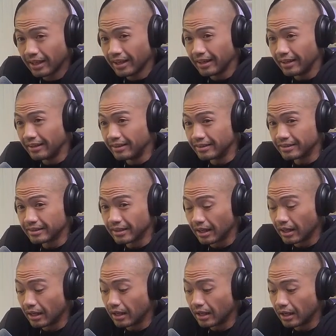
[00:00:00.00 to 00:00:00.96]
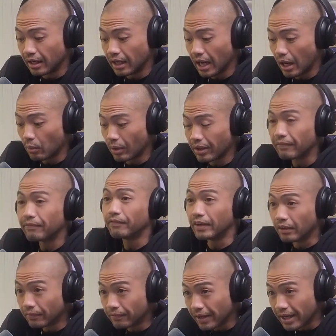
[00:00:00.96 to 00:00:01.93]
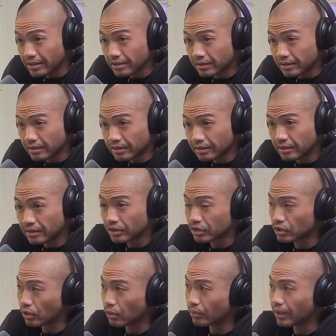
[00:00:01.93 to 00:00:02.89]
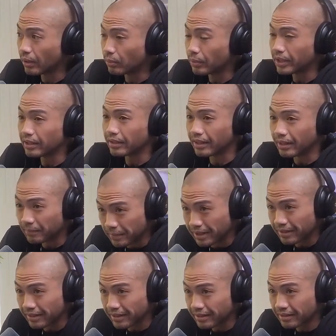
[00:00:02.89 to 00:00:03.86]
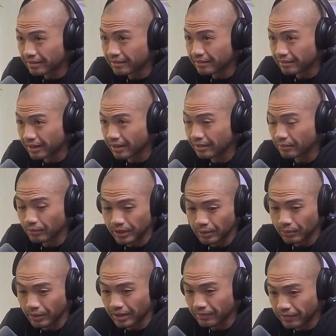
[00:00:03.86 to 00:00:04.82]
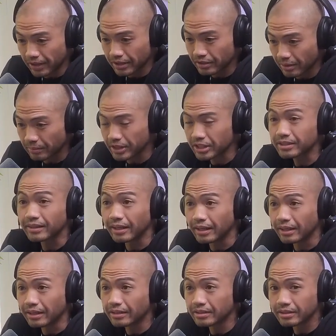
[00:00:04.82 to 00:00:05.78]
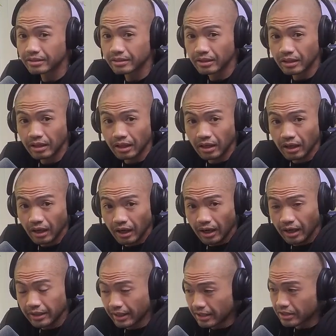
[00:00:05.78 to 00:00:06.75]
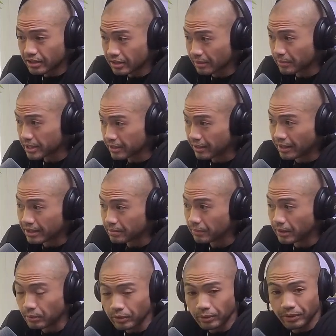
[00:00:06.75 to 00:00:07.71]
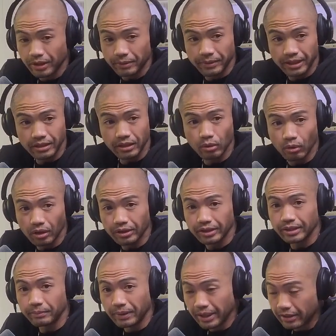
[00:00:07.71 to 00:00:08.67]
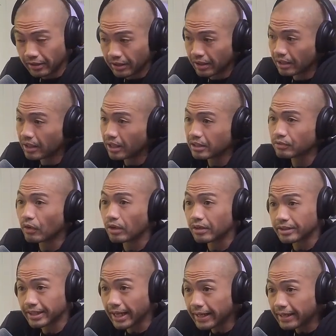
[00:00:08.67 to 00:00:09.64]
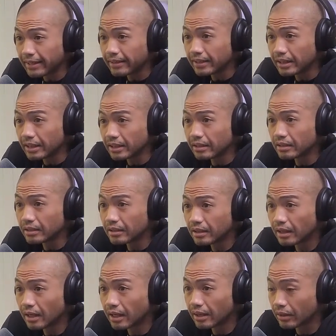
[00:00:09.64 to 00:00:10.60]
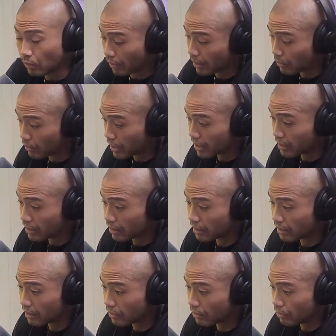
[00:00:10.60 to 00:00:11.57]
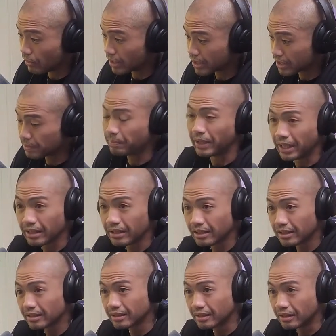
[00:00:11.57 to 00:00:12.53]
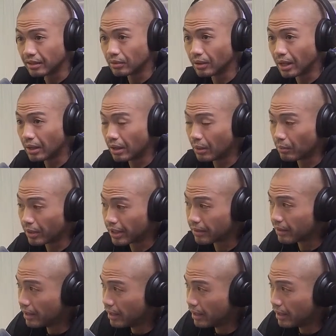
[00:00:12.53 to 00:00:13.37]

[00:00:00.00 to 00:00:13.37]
is I want to fail faster so that we can get better, right? We want to fix our mistakes, not just our mistakes, but we want to make the quality better as far as editing, the way we speak. You know, I want